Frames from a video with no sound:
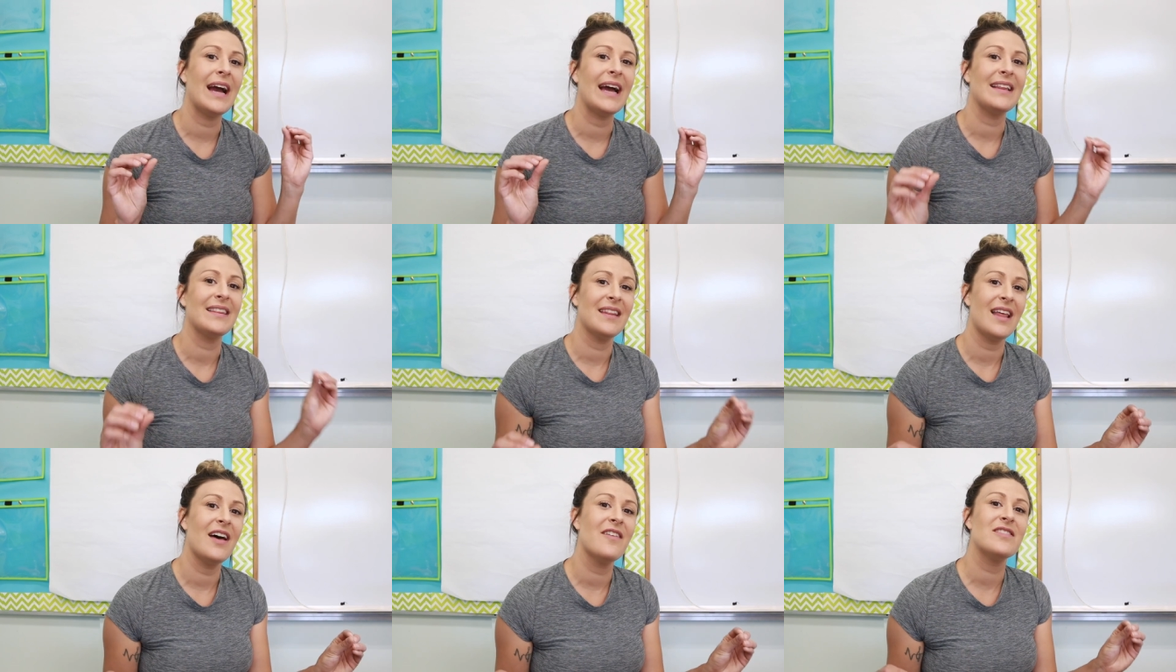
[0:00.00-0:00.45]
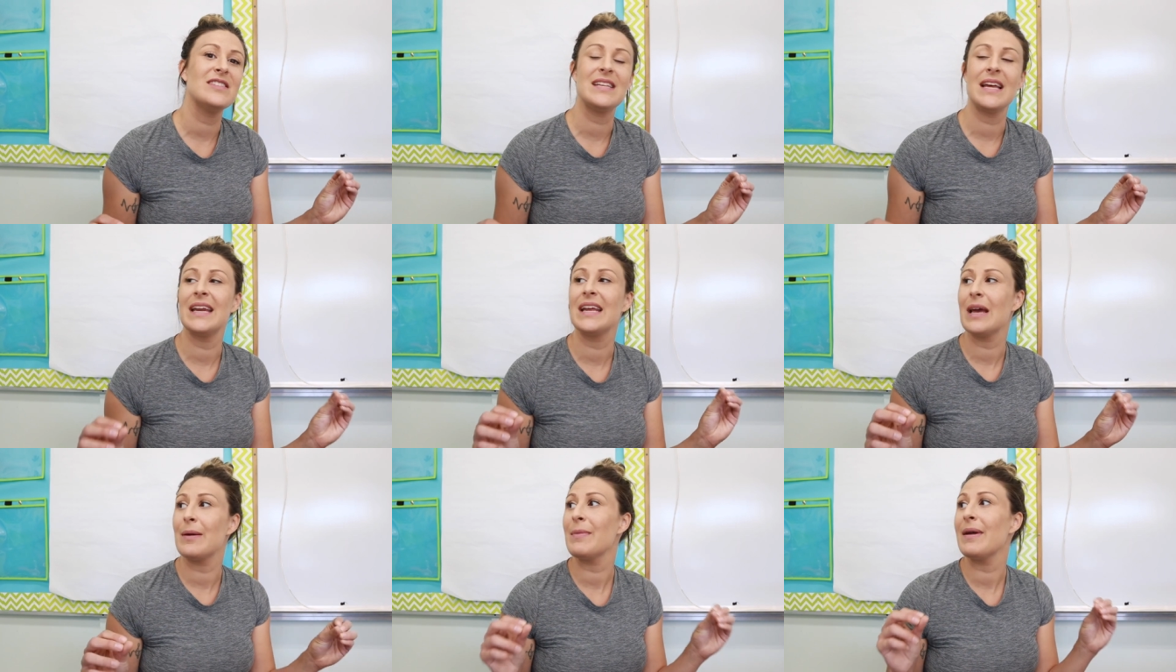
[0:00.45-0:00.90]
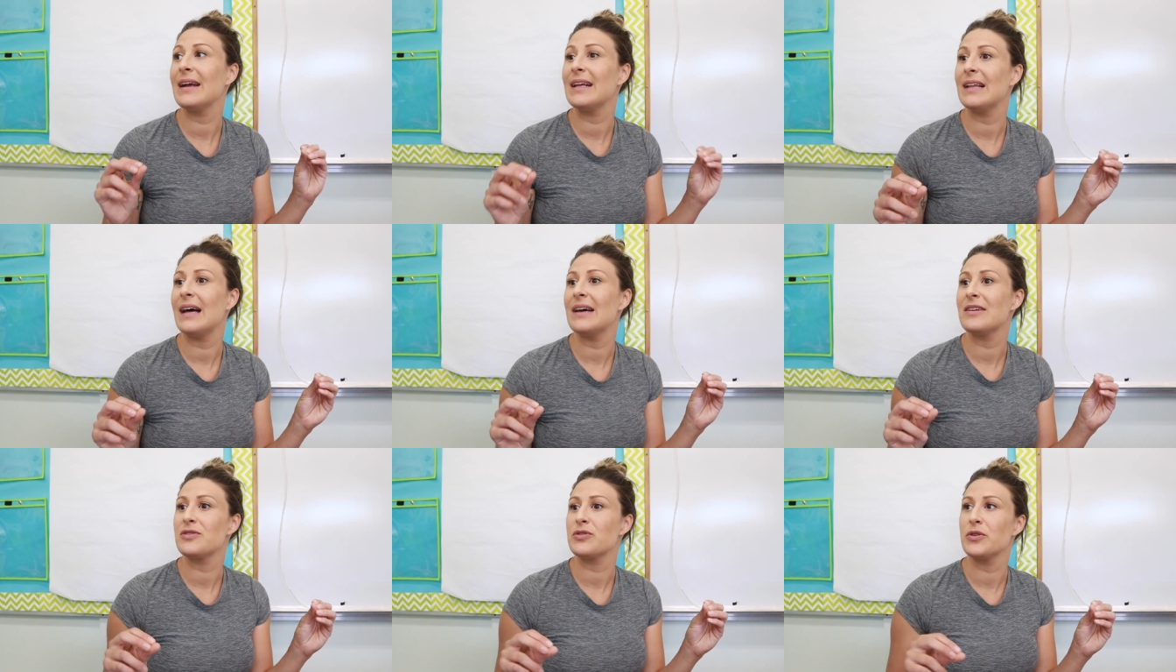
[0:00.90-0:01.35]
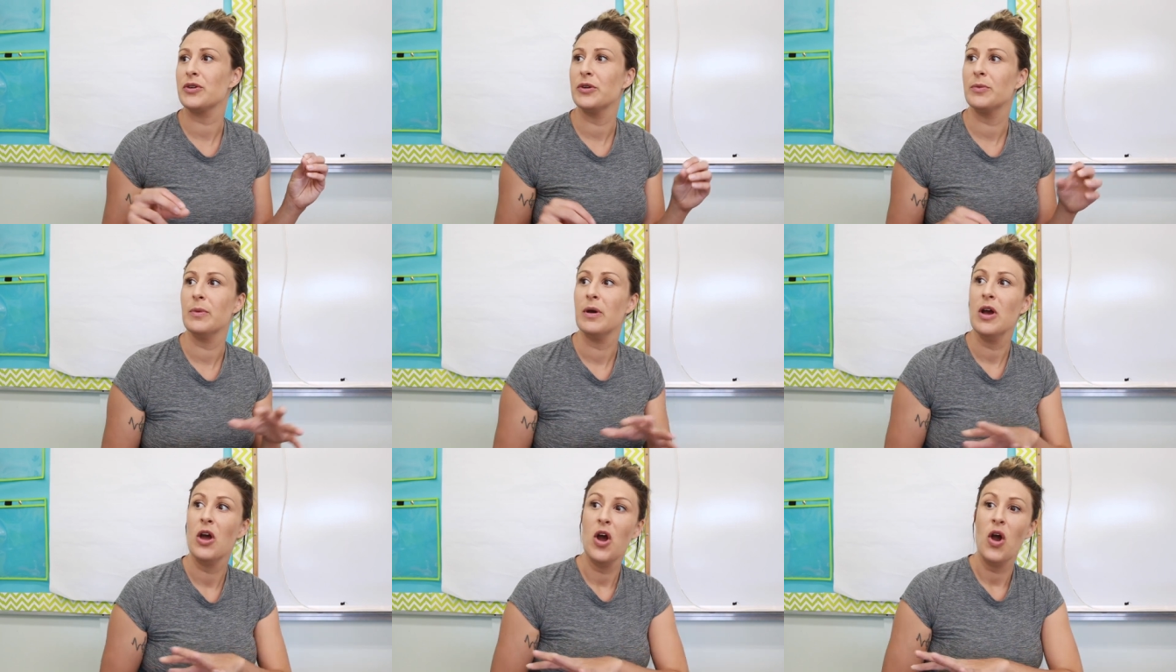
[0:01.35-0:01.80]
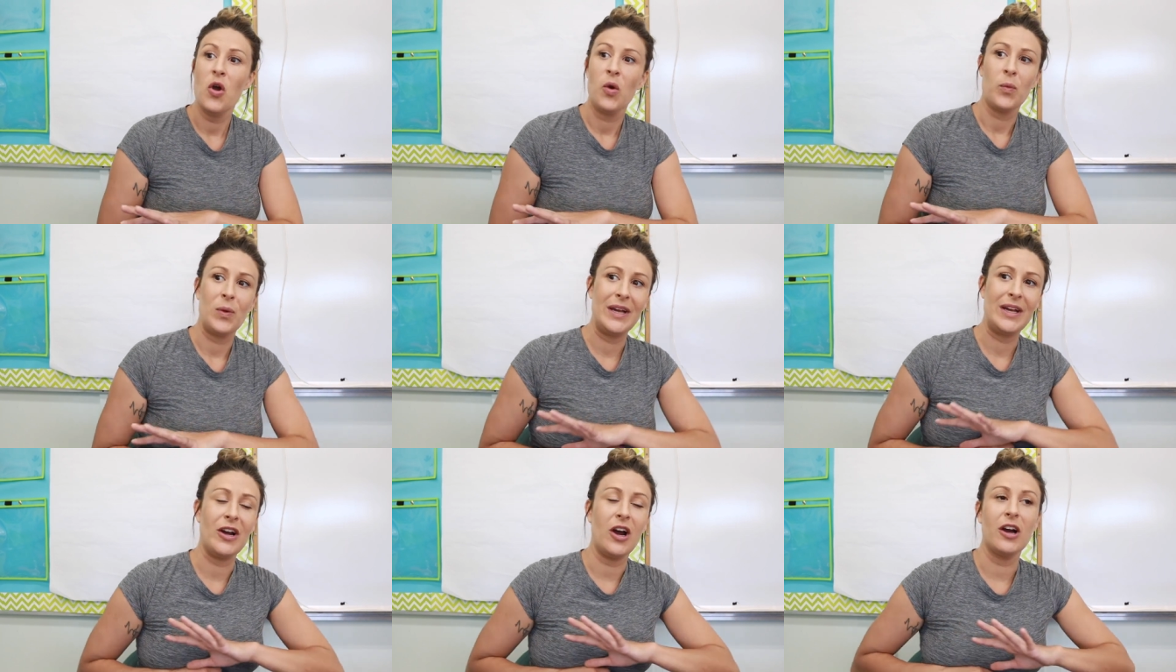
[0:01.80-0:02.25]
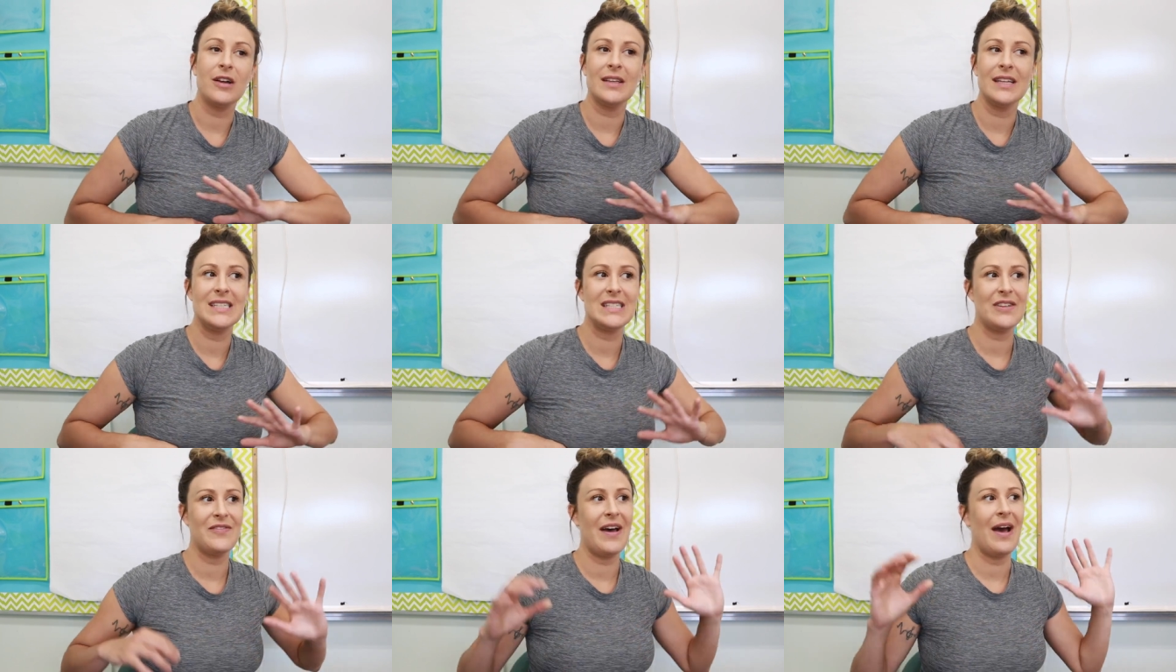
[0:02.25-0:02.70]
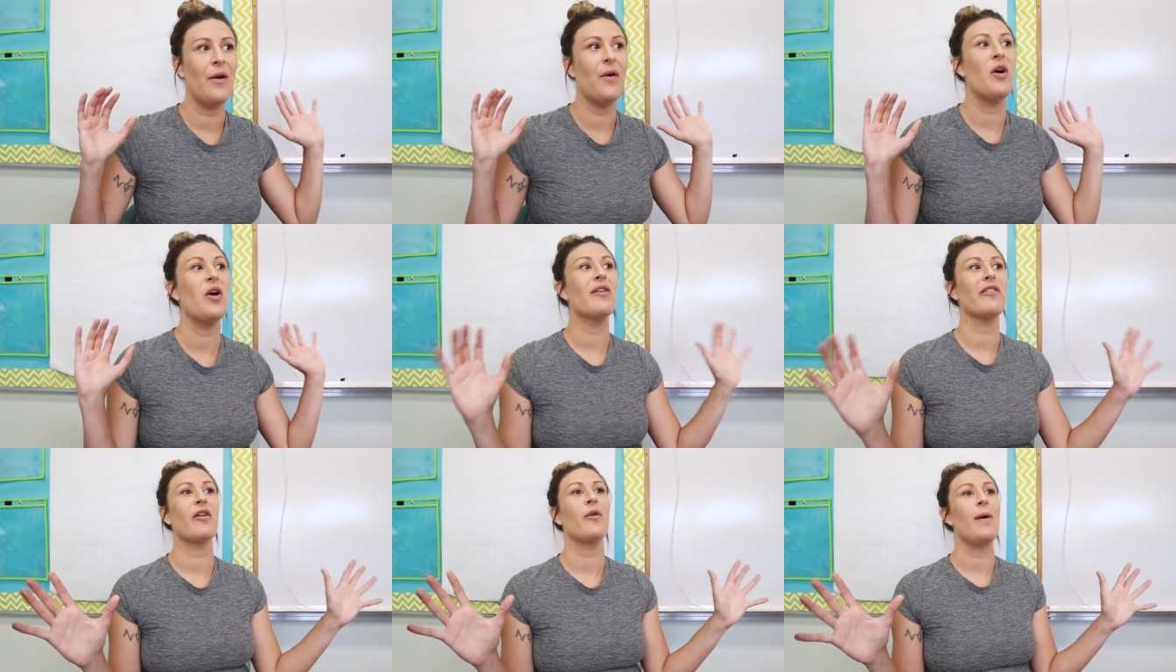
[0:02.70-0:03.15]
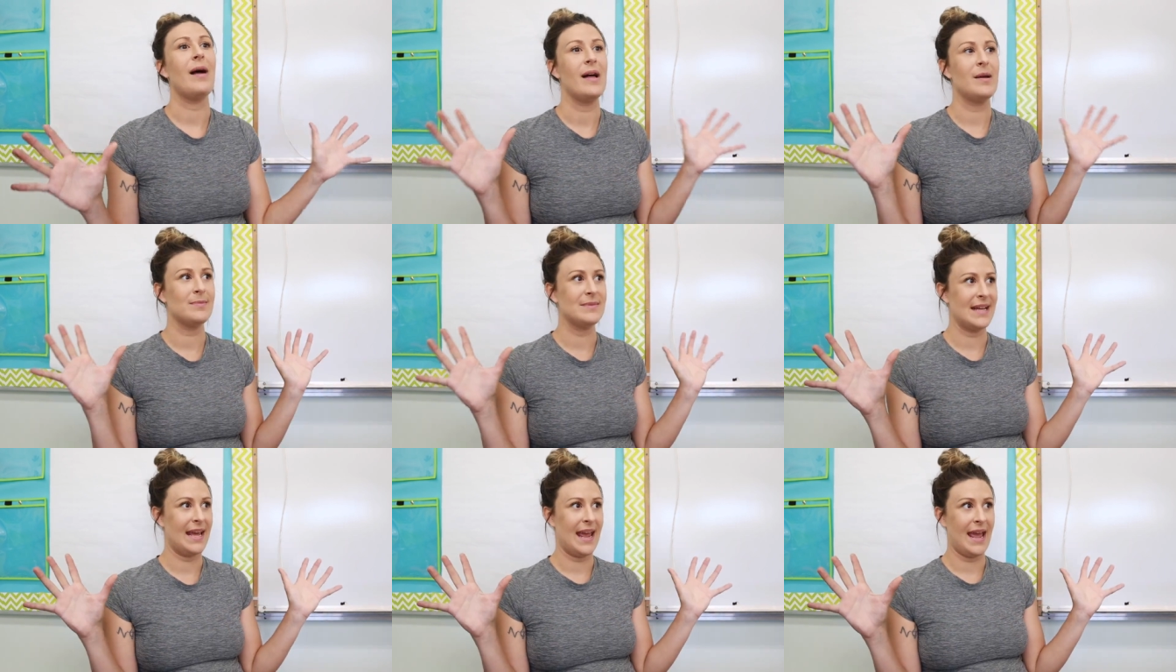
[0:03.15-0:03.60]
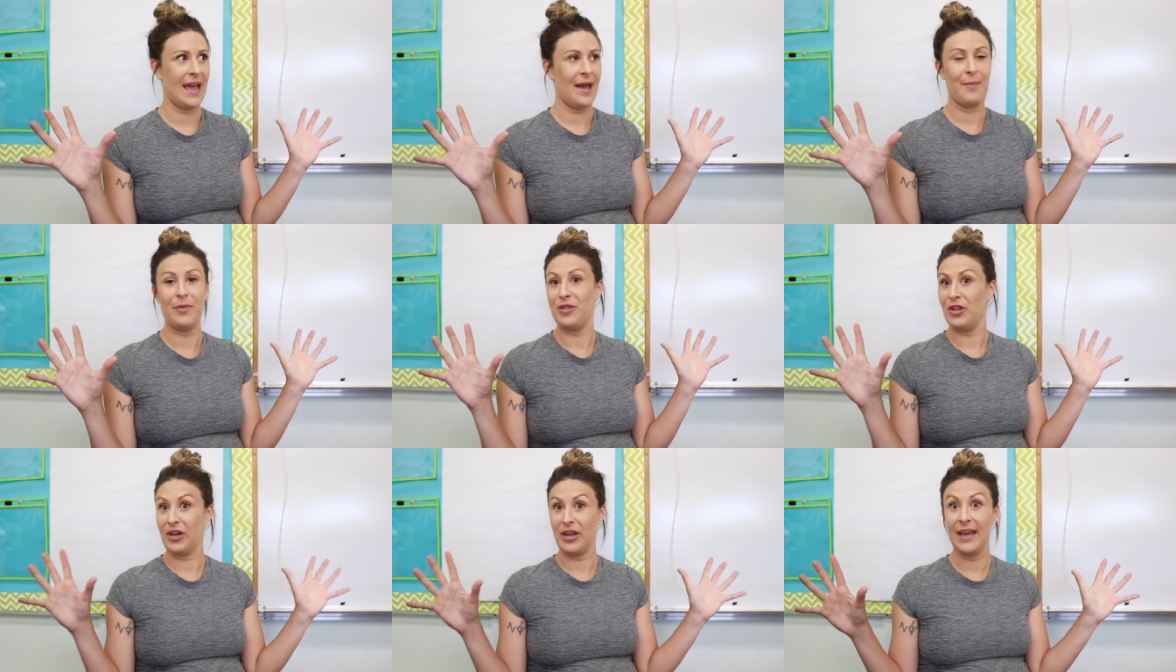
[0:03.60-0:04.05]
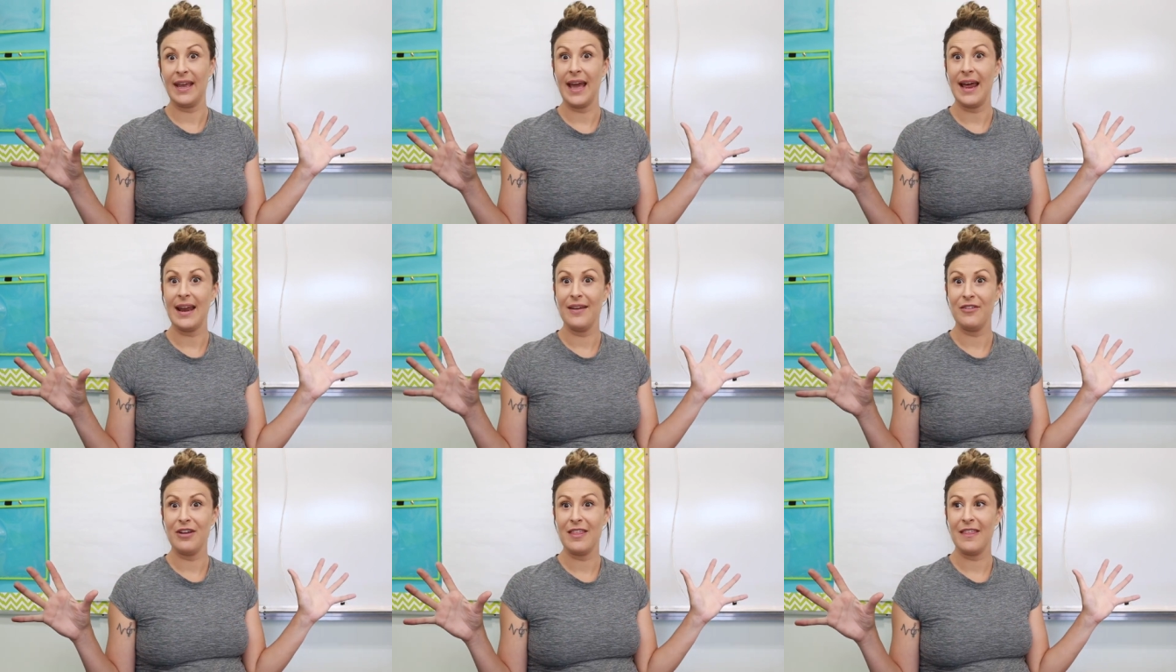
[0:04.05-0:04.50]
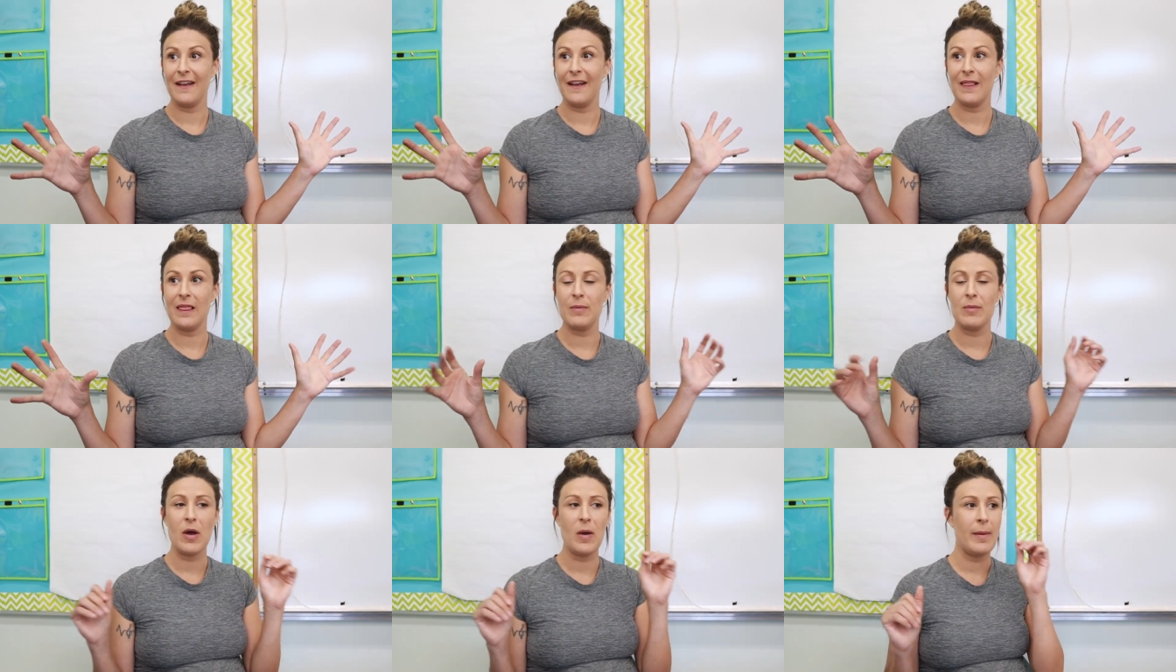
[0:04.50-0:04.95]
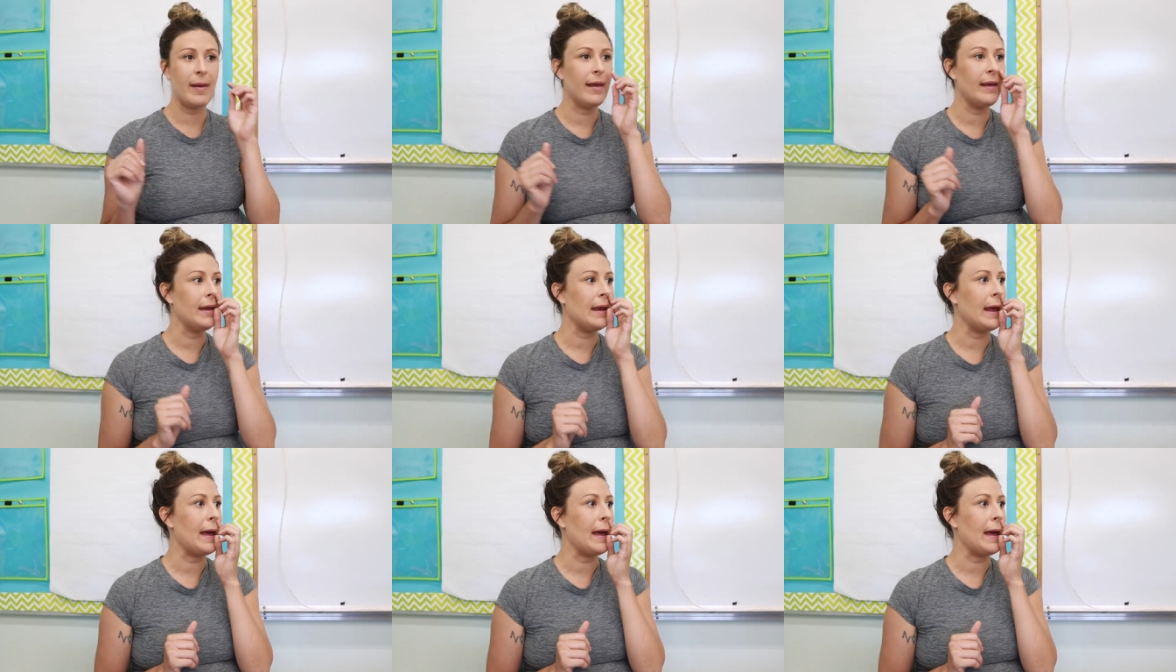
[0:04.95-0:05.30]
I love setting up my classroom, regardless of how overwhelmed I am looking at everything at the moment.